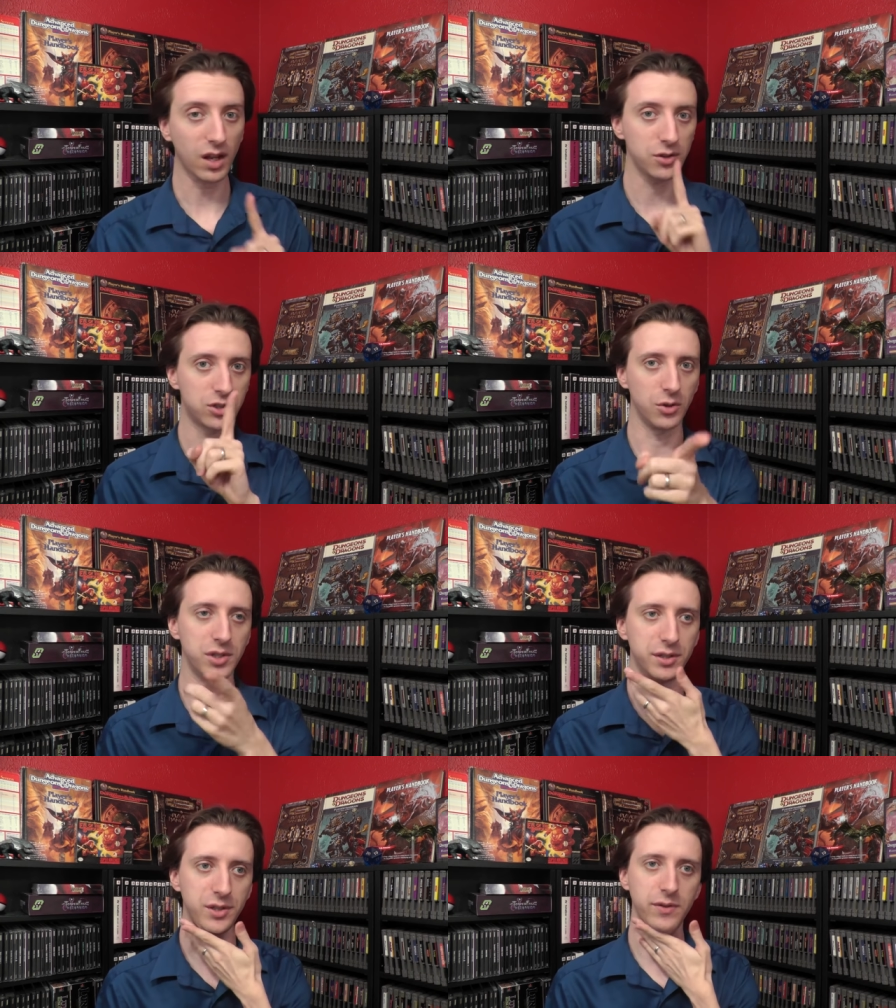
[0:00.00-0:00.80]
So
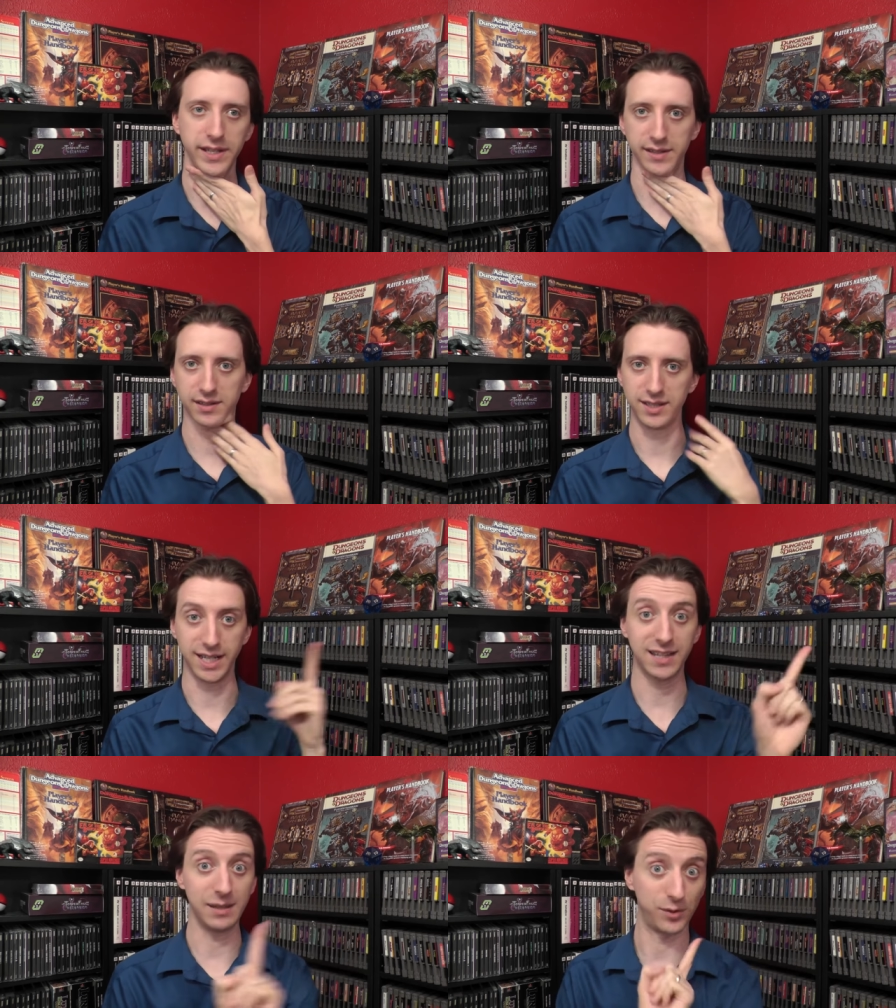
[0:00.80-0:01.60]
to do this, to
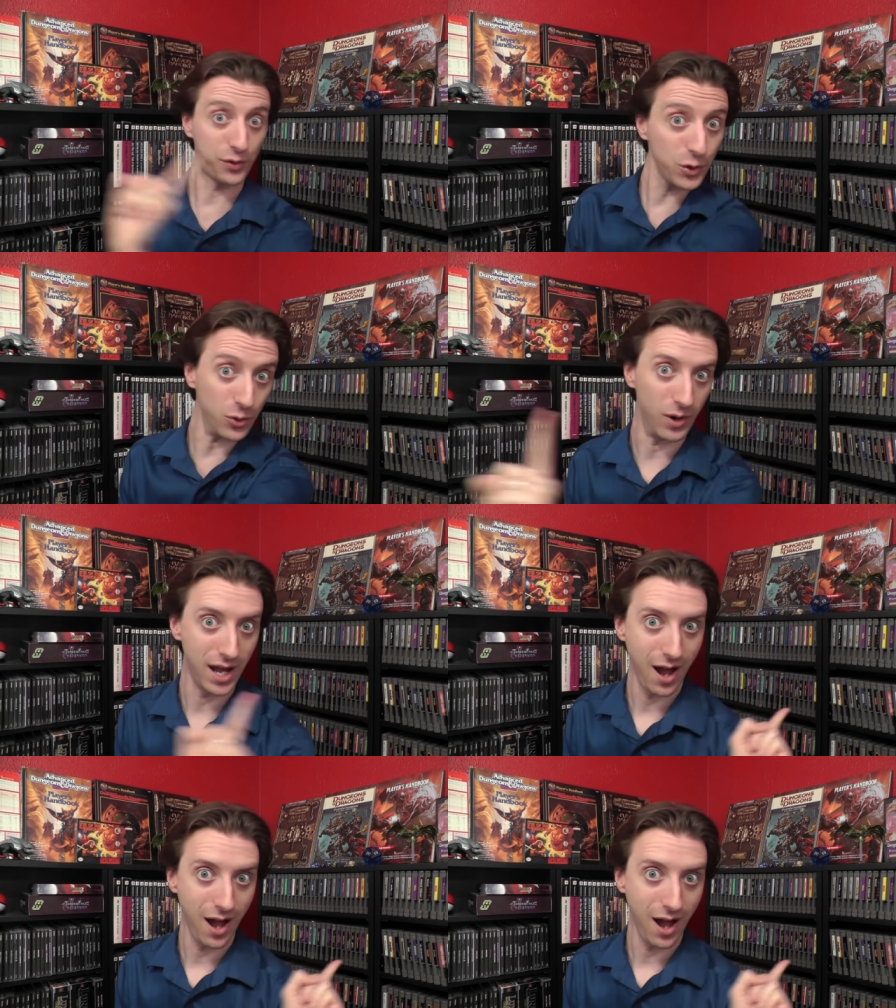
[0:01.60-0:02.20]
get them through